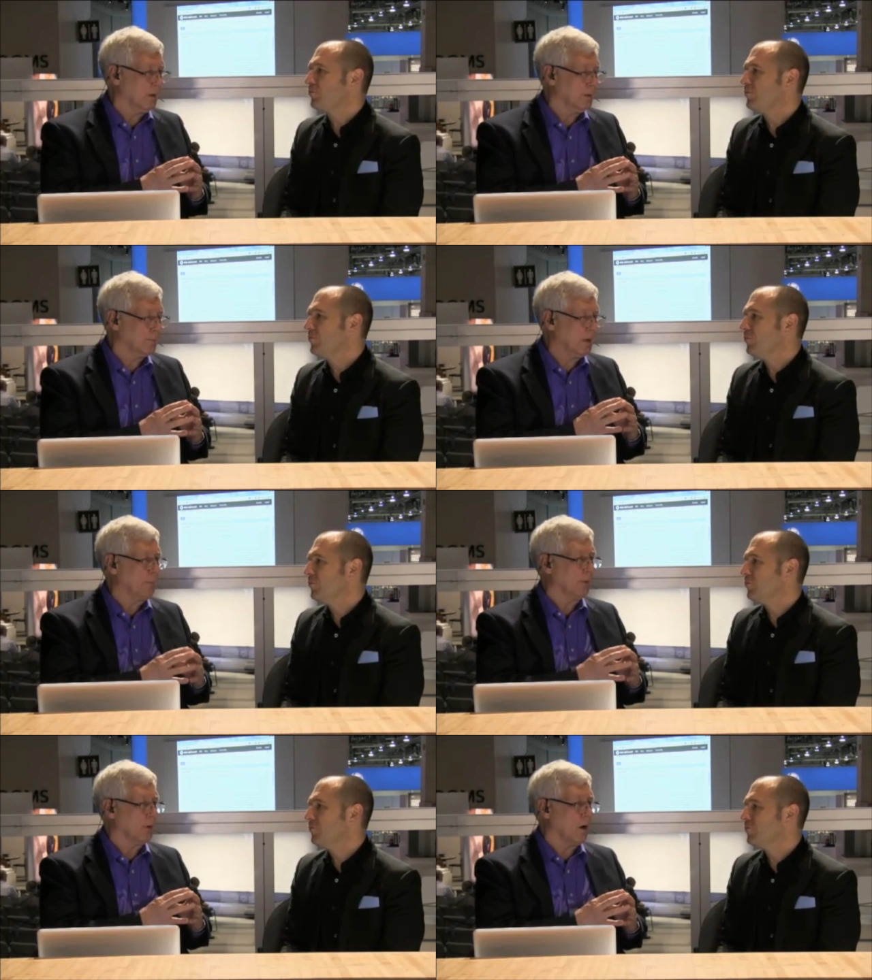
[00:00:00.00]
Speaker 1: uh,
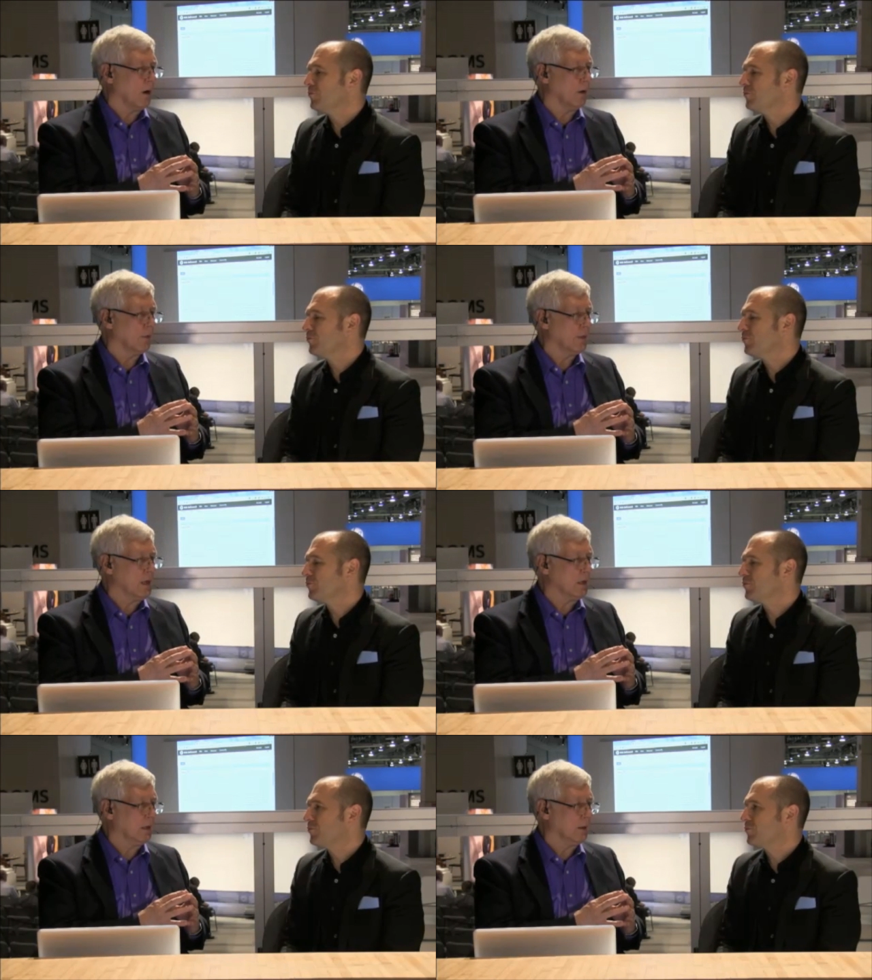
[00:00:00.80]
people are
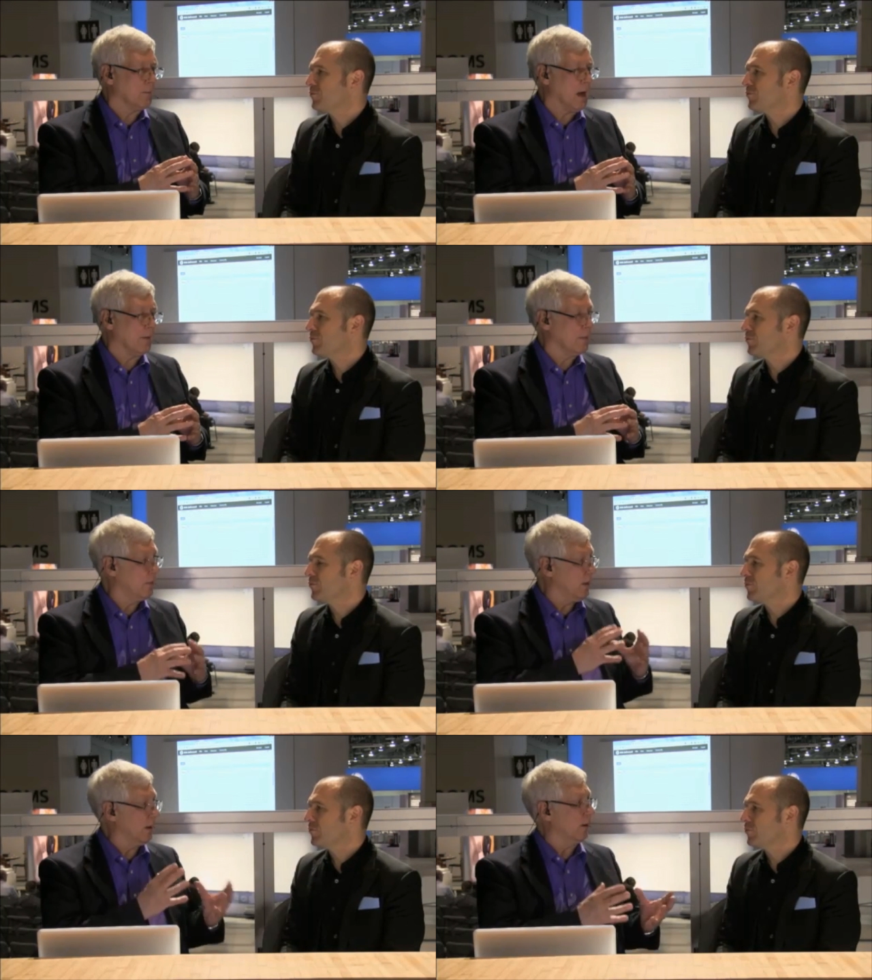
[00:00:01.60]
thinking about
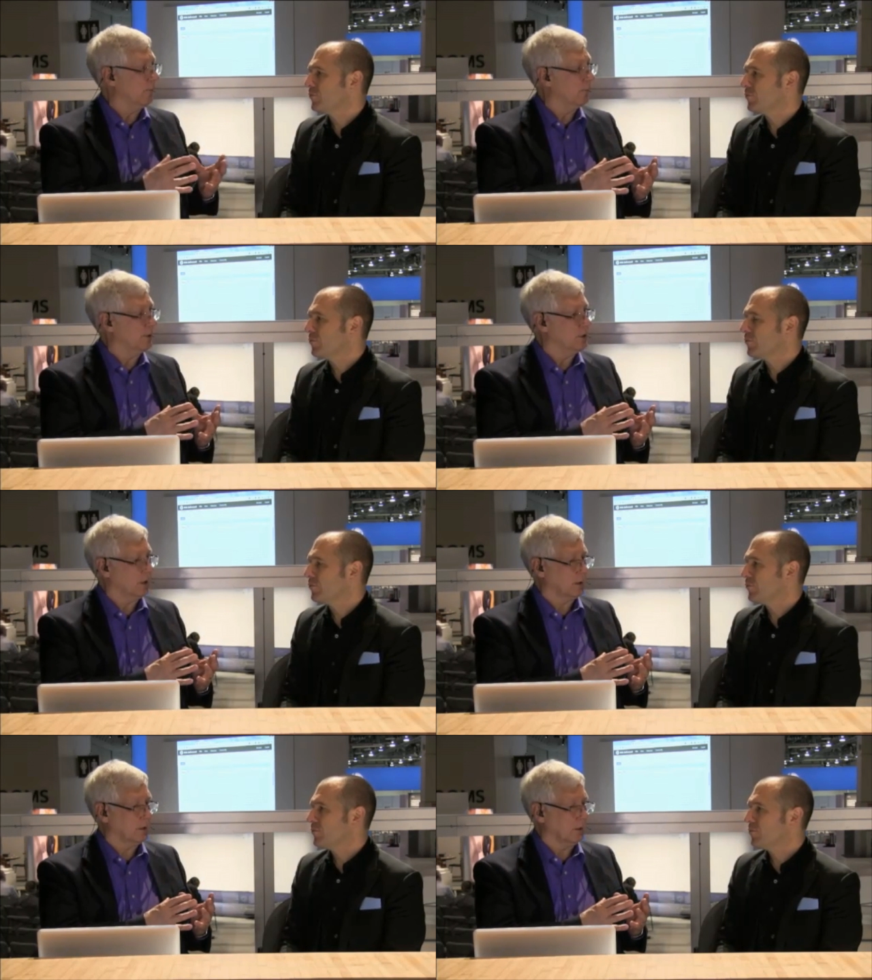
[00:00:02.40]
their
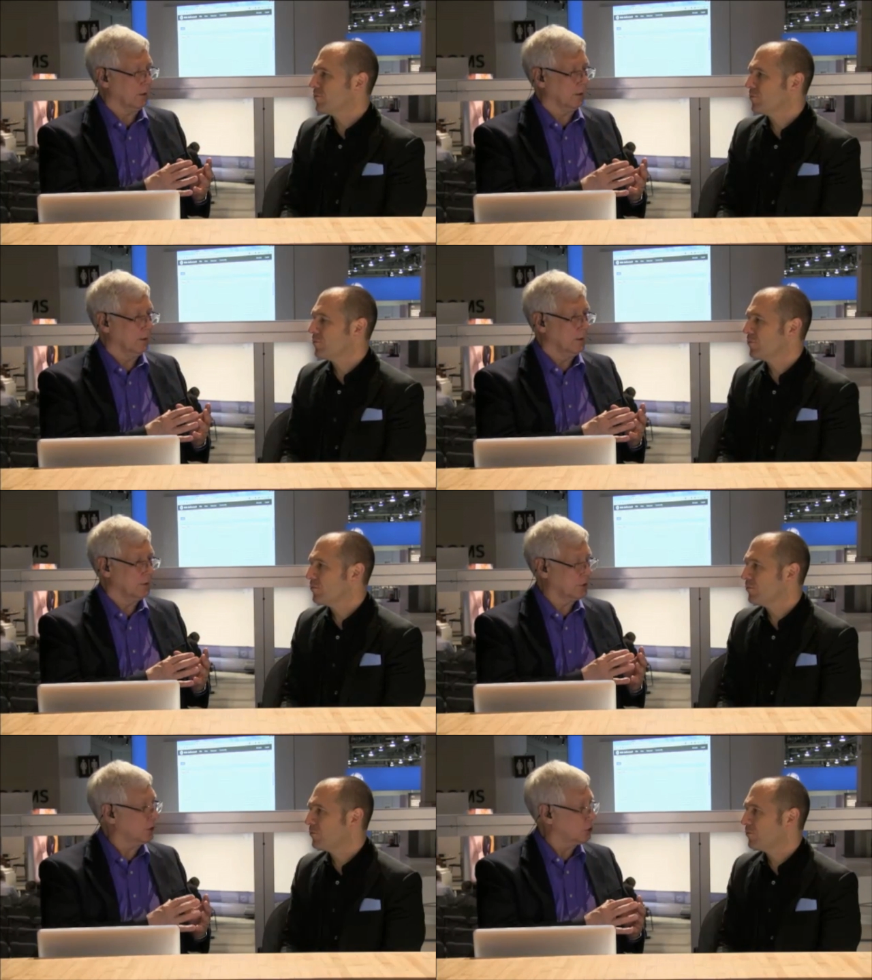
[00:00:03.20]
particular
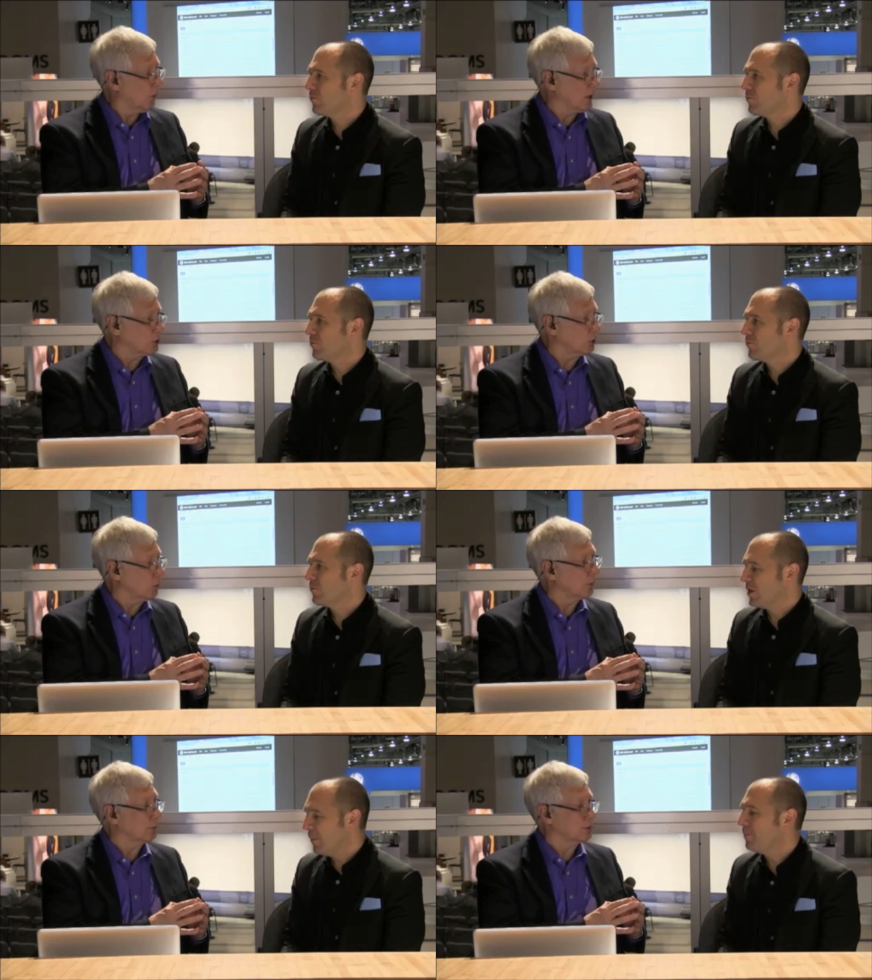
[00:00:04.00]
situation
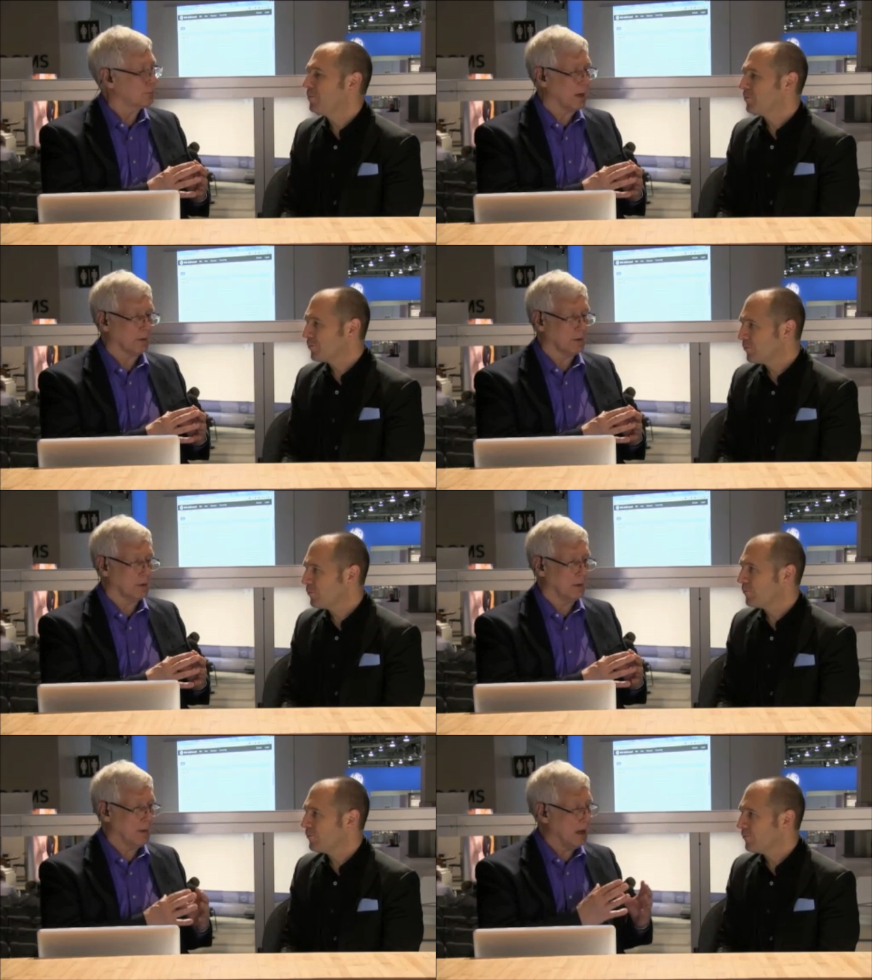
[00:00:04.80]
with yep. respect to
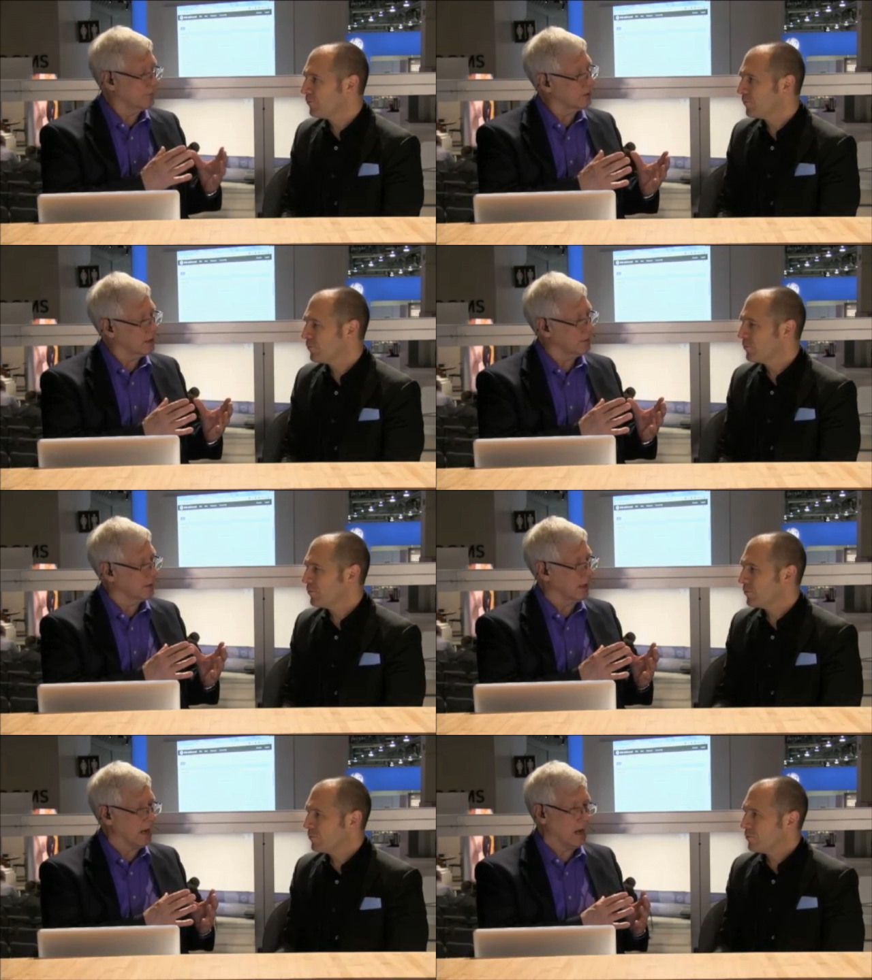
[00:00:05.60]
the amount of data
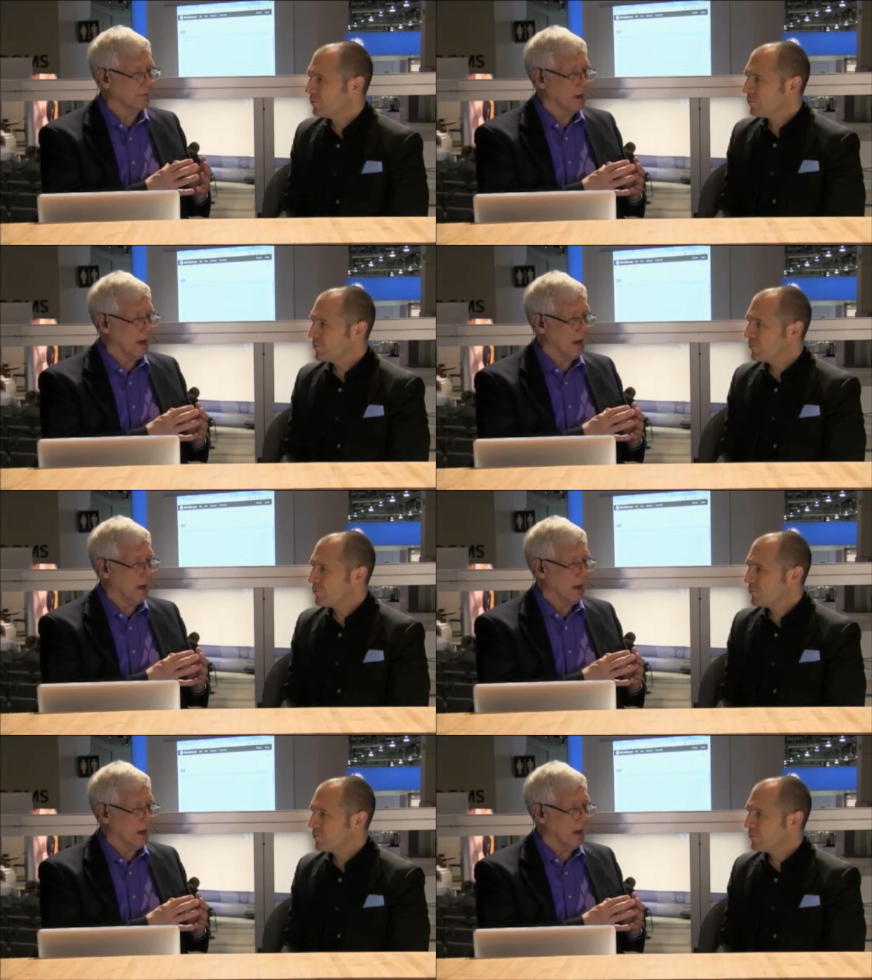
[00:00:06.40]
they have.